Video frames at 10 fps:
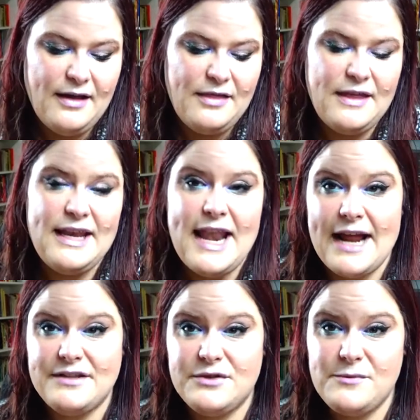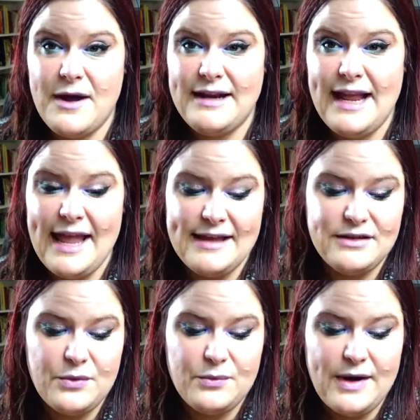The next one
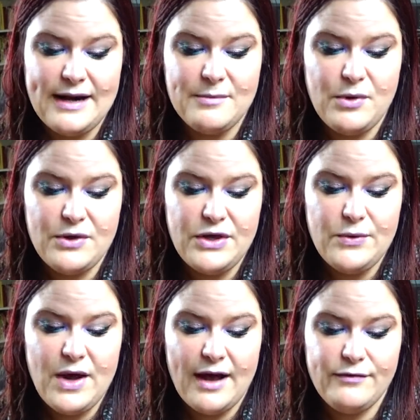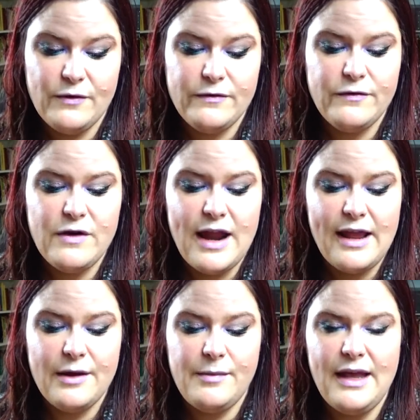is read a book you got for free.
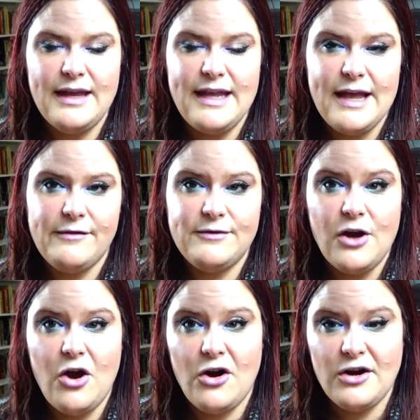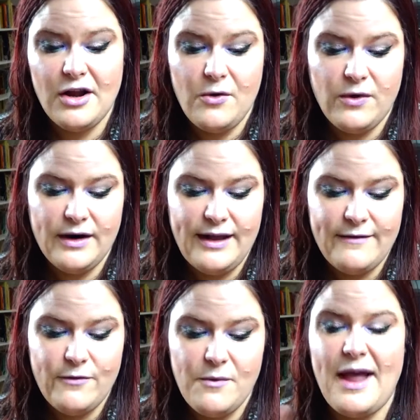It could be a gift, ARC, or a
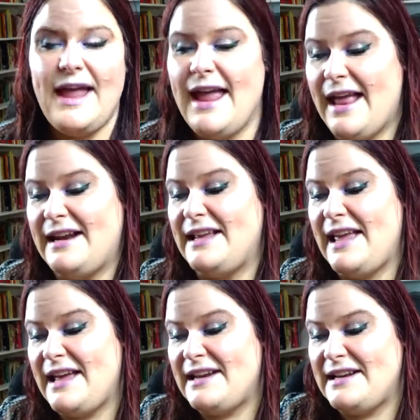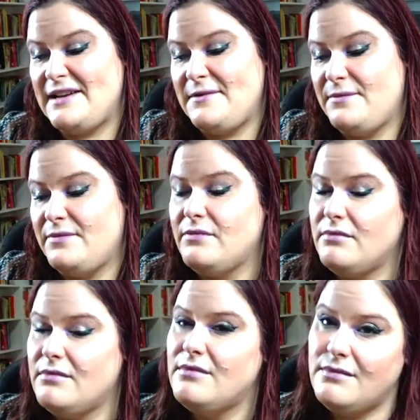giveaway. And again,
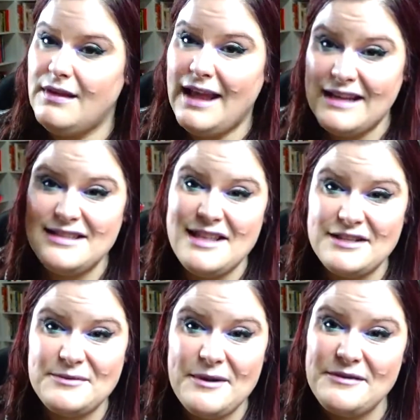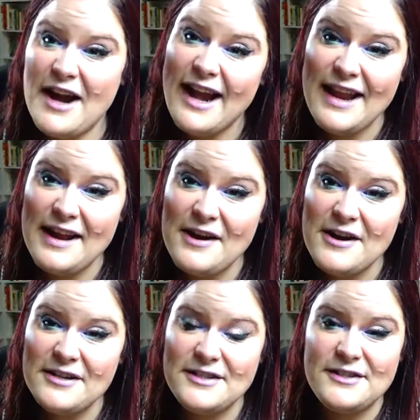it's this one right
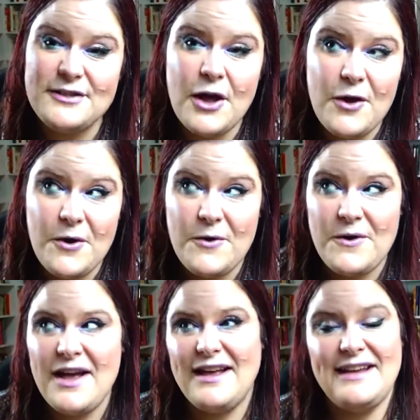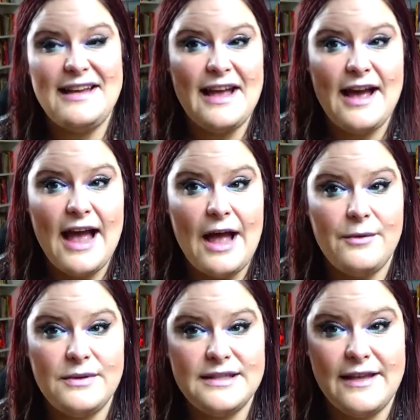here. So yeah, I
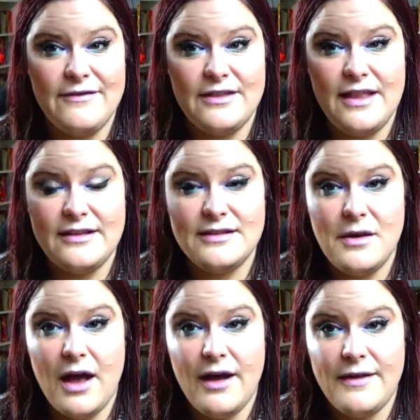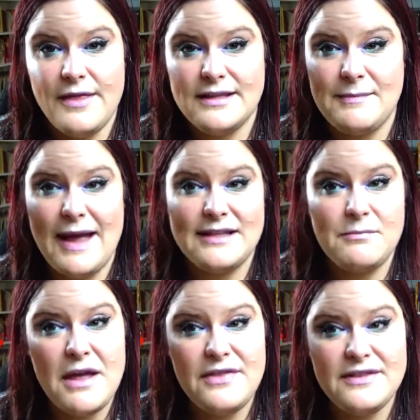was given this uh, this past
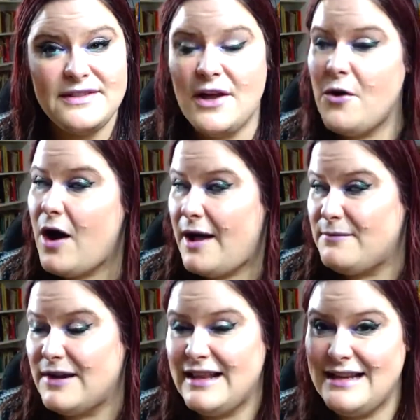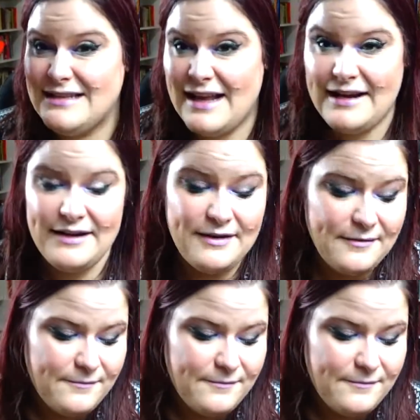month, so I'm really excited.